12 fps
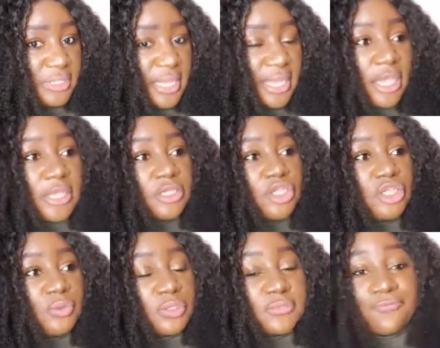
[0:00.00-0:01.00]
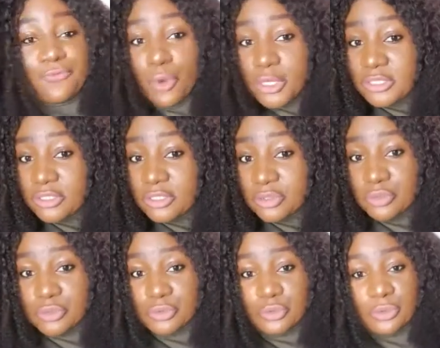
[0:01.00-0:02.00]
and she was forced
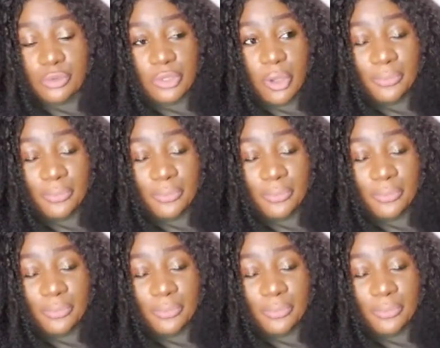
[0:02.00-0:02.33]
to